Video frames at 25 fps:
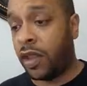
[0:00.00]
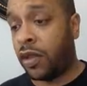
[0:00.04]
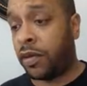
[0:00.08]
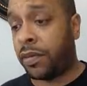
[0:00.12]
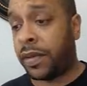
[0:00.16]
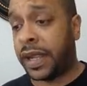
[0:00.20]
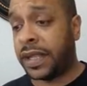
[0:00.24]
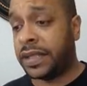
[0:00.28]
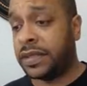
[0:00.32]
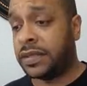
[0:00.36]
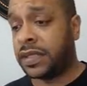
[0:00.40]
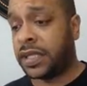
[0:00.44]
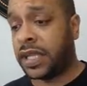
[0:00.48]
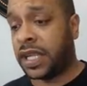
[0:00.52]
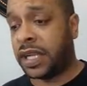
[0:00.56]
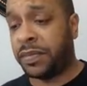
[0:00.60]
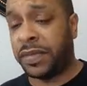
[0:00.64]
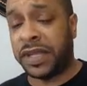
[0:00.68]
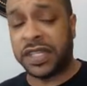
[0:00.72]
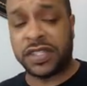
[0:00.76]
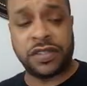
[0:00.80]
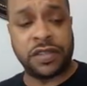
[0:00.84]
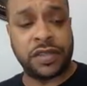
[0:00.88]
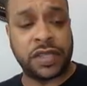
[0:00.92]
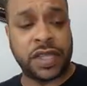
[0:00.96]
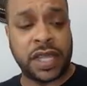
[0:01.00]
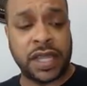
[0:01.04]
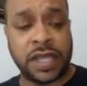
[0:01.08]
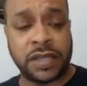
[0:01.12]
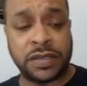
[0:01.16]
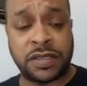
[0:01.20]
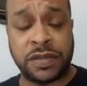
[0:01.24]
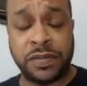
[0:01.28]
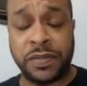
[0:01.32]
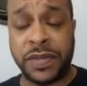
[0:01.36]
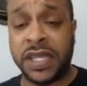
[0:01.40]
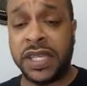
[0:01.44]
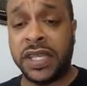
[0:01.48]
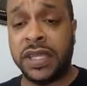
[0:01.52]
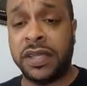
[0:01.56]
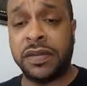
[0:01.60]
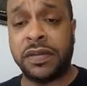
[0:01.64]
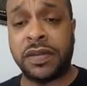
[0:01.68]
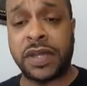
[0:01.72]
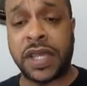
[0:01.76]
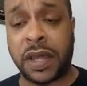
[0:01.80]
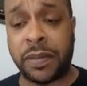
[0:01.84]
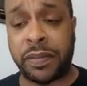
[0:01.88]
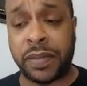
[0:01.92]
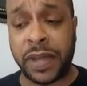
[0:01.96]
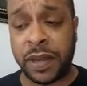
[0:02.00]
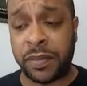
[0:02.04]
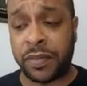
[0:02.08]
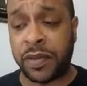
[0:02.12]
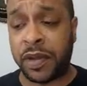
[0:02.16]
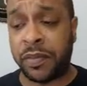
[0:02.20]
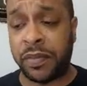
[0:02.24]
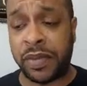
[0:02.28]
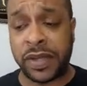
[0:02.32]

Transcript: All right, got to make sure you got, see me, got paper